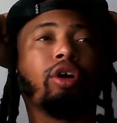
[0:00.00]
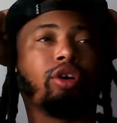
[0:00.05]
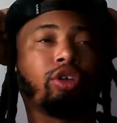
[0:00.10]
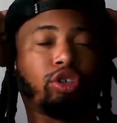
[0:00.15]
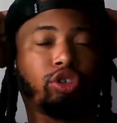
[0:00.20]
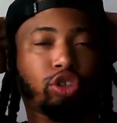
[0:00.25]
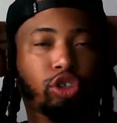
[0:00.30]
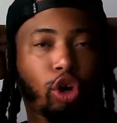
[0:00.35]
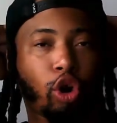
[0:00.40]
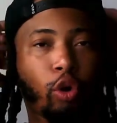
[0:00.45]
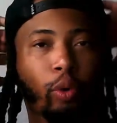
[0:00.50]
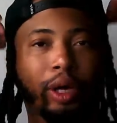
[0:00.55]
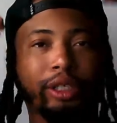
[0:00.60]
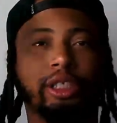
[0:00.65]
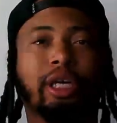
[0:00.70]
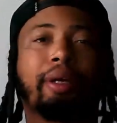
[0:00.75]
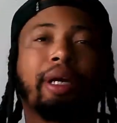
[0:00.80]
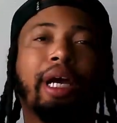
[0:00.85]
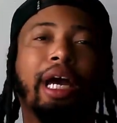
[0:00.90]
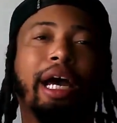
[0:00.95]
So what's
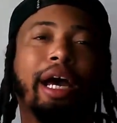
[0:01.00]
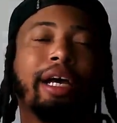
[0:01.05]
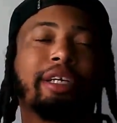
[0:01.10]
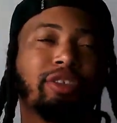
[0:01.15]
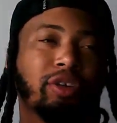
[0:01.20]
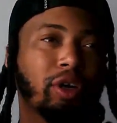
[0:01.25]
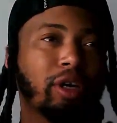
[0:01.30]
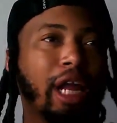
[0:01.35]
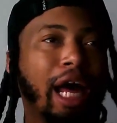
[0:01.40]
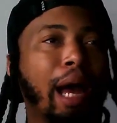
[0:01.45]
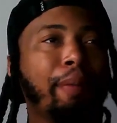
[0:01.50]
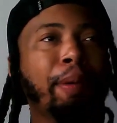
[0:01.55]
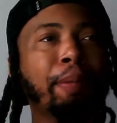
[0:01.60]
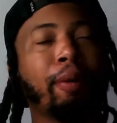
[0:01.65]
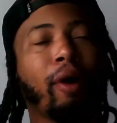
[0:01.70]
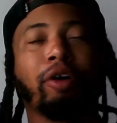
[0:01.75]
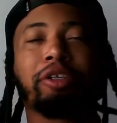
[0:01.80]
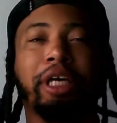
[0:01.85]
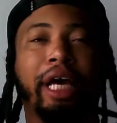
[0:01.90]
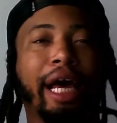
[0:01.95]
up, guys? So a lot of people
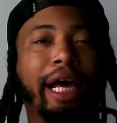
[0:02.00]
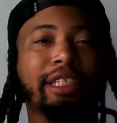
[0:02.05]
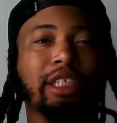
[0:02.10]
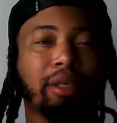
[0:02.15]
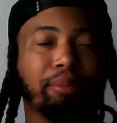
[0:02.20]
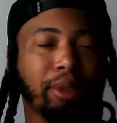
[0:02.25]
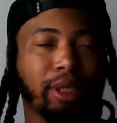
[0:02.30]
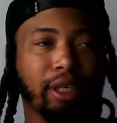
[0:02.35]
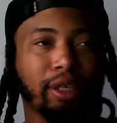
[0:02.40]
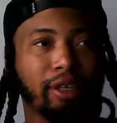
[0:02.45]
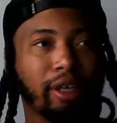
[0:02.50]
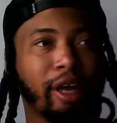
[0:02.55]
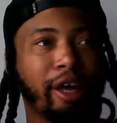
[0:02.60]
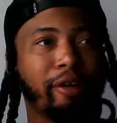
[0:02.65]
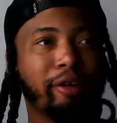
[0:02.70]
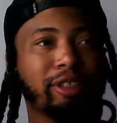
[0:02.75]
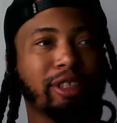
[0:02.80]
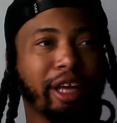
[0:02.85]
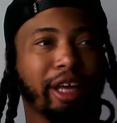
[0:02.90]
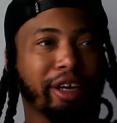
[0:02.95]
was asking me,
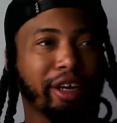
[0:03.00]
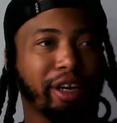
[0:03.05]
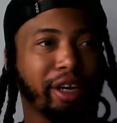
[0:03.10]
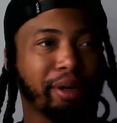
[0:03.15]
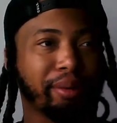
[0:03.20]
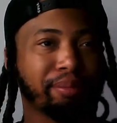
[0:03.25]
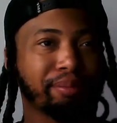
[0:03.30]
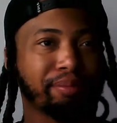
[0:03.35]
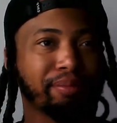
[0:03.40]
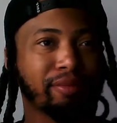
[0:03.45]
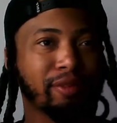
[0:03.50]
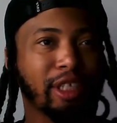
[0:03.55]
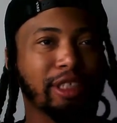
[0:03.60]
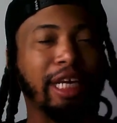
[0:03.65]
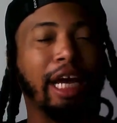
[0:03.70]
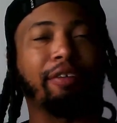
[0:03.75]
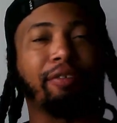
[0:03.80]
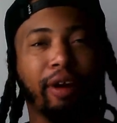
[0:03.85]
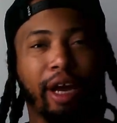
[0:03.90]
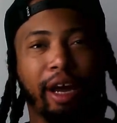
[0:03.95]
it's like,
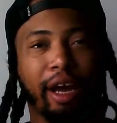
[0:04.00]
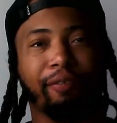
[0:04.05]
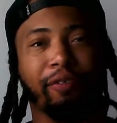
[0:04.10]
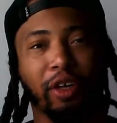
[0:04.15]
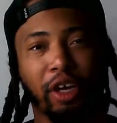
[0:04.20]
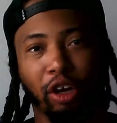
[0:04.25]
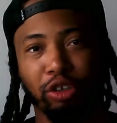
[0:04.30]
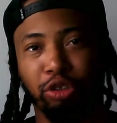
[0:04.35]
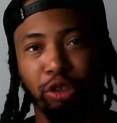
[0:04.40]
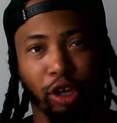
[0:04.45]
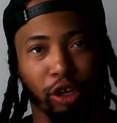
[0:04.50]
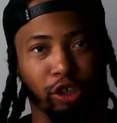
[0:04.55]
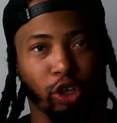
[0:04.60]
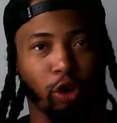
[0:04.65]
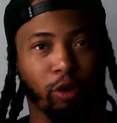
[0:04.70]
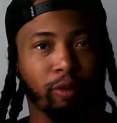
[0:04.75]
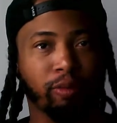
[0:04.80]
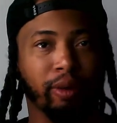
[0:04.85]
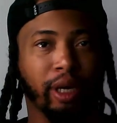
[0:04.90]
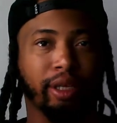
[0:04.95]
because for those who don't
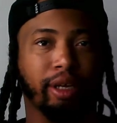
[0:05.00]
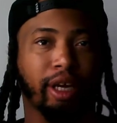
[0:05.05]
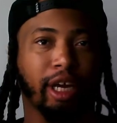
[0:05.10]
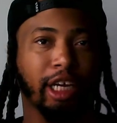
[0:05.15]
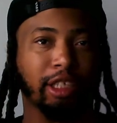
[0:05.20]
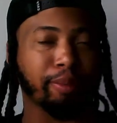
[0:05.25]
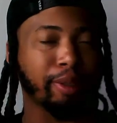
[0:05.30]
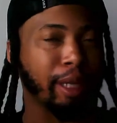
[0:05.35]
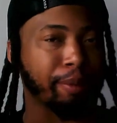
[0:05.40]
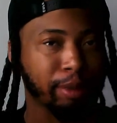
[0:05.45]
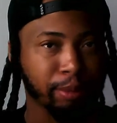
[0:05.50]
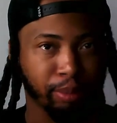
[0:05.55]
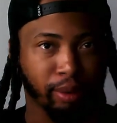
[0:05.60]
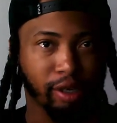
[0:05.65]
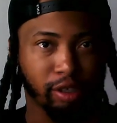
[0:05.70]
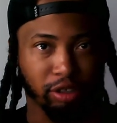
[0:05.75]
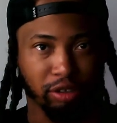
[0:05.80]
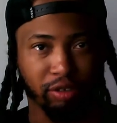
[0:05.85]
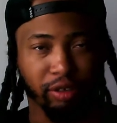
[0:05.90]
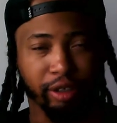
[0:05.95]
know, guys, my name is Brandon
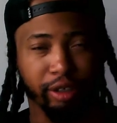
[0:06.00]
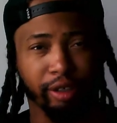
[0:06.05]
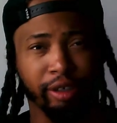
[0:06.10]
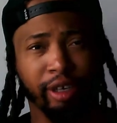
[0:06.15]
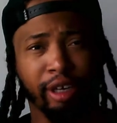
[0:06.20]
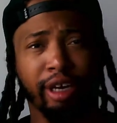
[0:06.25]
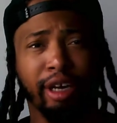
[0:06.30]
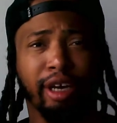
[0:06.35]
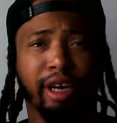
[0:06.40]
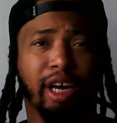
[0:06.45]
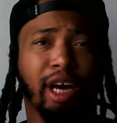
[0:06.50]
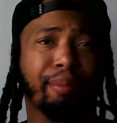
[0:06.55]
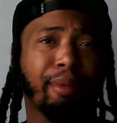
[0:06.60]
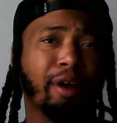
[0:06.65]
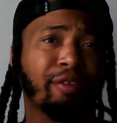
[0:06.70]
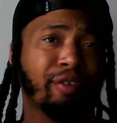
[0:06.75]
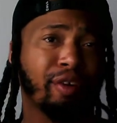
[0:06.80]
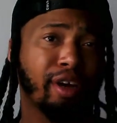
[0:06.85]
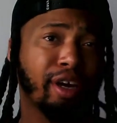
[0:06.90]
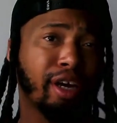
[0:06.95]
Stringer. I
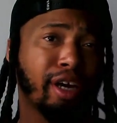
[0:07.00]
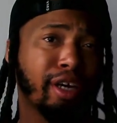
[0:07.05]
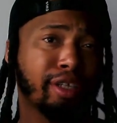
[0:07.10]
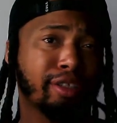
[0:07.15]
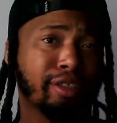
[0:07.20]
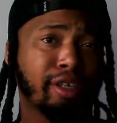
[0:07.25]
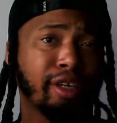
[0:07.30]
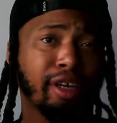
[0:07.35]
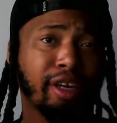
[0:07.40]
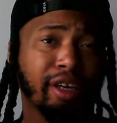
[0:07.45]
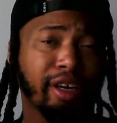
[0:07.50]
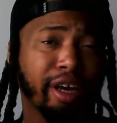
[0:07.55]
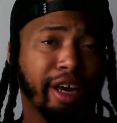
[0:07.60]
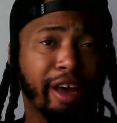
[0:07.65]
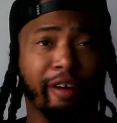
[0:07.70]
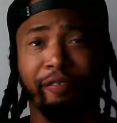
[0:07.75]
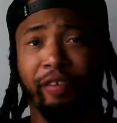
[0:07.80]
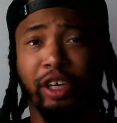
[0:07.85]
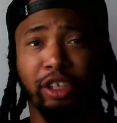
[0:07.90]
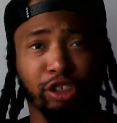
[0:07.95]
run
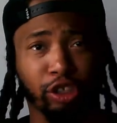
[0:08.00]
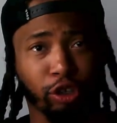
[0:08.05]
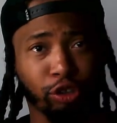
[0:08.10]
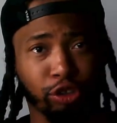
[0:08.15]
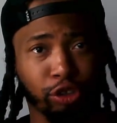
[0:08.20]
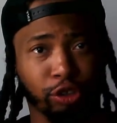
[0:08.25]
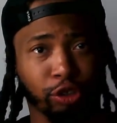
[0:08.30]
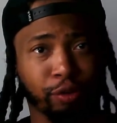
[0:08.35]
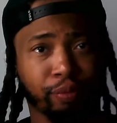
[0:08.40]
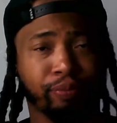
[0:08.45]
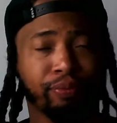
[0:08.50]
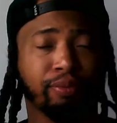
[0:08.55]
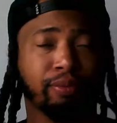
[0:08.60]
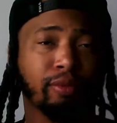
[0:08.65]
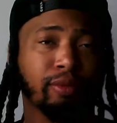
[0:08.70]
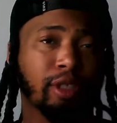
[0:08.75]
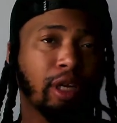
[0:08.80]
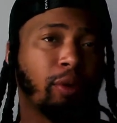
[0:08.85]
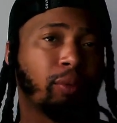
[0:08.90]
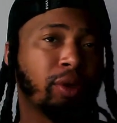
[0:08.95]
FX Social.
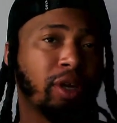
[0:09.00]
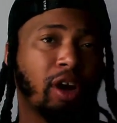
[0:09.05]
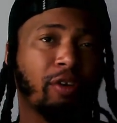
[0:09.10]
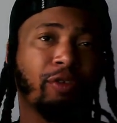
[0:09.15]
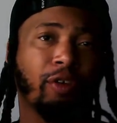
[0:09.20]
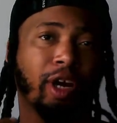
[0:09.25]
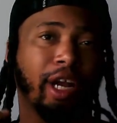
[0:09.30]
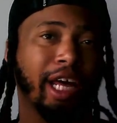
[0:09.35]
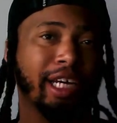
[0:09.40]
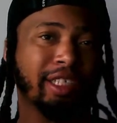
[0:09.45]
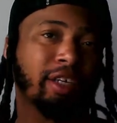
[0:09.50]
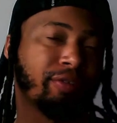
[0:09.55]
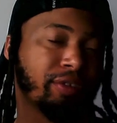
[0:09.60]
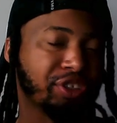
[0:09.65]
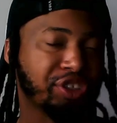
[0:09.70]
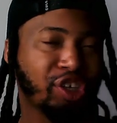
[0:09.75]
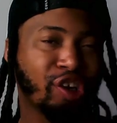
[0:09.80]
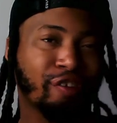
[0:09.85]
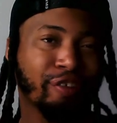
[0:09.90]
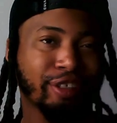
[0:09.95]
We offer a lot of different
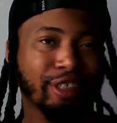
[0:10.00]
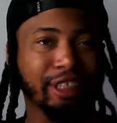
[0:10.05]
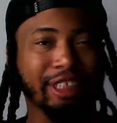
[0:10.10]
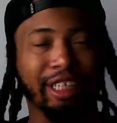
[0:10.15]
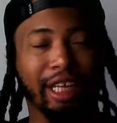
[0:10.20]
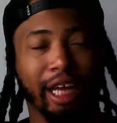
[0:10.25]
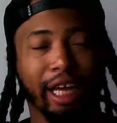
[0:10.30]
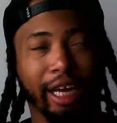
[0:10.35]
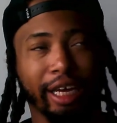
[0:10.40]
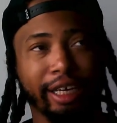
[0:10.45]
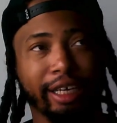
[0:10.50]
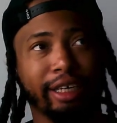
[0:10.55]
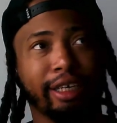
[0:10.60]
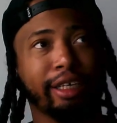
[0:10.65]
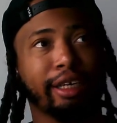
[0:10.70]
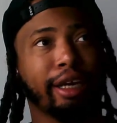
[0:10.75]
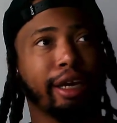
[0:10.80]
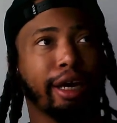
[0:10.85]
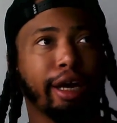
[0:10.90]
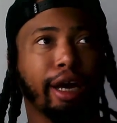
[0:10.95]
services like
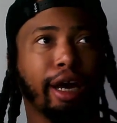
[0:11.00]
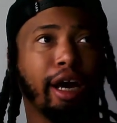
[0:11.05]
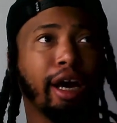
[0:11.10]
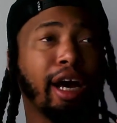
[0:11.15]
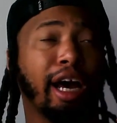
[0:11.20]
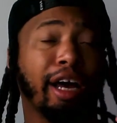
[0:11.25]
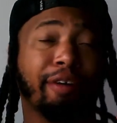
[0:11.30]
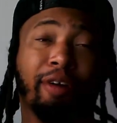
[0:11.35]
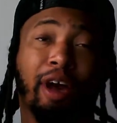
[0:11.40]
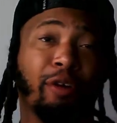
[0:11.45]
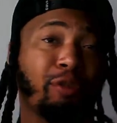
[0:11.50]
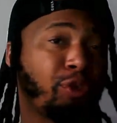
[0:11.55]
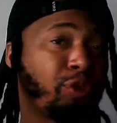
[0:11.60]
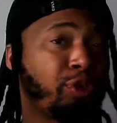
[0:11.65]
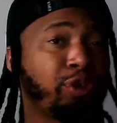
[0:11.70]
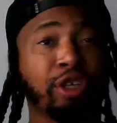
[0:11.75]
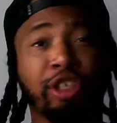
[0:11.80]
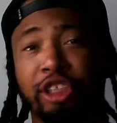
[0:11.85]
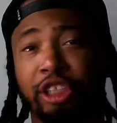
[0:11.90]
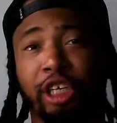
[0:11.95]
I offer
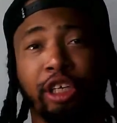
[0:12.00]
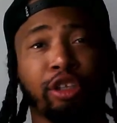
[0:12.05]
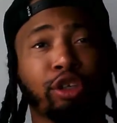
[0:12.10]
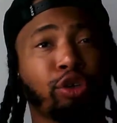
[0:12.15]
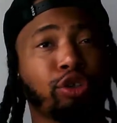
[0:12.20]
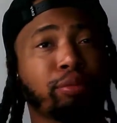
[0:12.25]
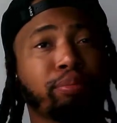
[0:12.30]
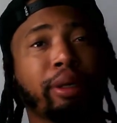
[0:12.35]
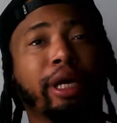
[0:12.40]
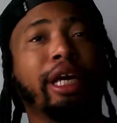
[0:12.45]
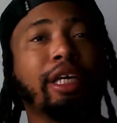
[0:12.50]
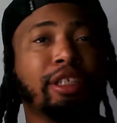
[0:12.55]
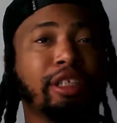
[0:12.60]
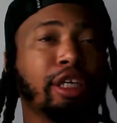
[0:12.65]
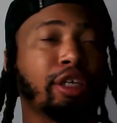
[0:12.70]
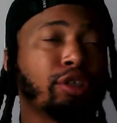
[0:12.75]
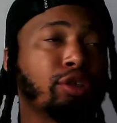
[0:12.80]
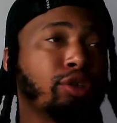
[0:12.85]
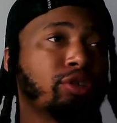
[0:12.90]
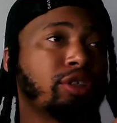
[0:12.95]
free signals and paid
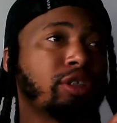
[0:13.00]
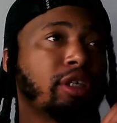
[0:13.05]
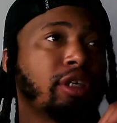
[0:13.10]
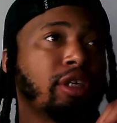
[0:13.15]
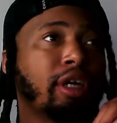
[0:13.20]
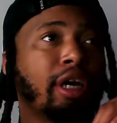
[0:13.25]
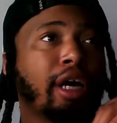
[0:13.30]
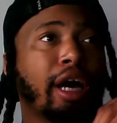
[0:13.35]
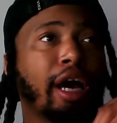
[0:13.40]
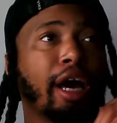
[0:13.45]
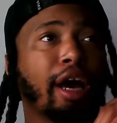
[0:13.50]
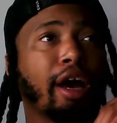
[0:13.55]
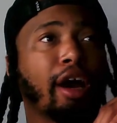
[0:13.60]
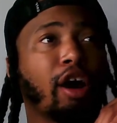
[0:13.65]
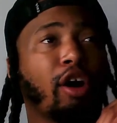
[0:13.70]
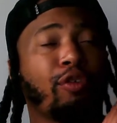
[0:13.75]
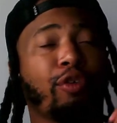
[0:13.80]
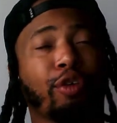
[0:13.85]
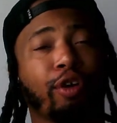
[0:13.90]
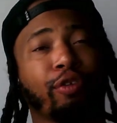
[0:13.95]
signals. I
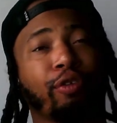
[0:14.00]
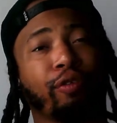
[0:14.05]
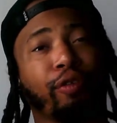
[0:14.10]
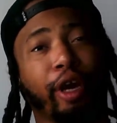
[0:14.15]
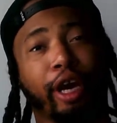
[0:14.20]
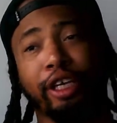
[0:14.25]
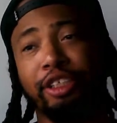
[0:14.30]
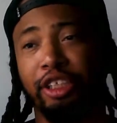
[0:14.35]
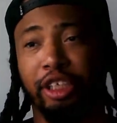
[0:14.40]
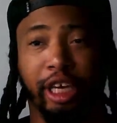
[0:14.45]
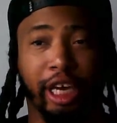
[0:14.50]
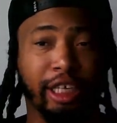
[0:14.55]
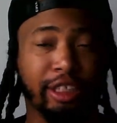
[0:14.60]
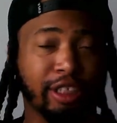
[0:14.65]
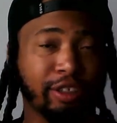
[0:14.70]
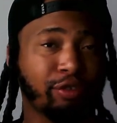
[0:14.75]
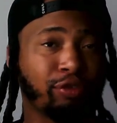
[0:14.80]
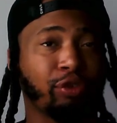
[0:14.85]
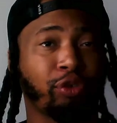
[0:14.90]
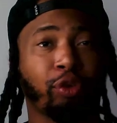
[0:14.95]
offer education,
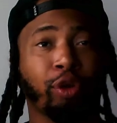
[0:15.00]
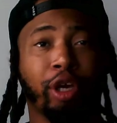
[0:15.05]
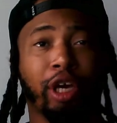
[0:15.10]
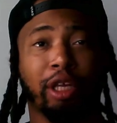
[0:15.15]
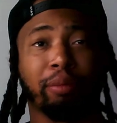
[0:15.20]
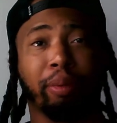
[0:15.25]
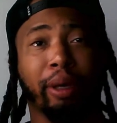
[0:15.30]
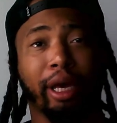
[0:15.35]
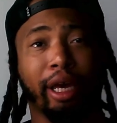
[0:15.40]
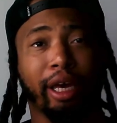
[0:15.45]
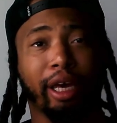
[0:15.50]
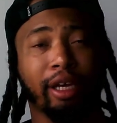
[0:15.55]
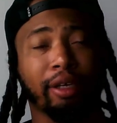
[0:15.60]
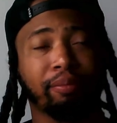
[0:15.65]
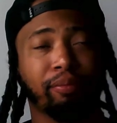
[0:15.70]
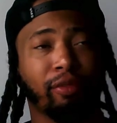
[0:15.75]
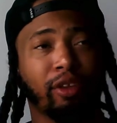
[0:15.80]
free and paid.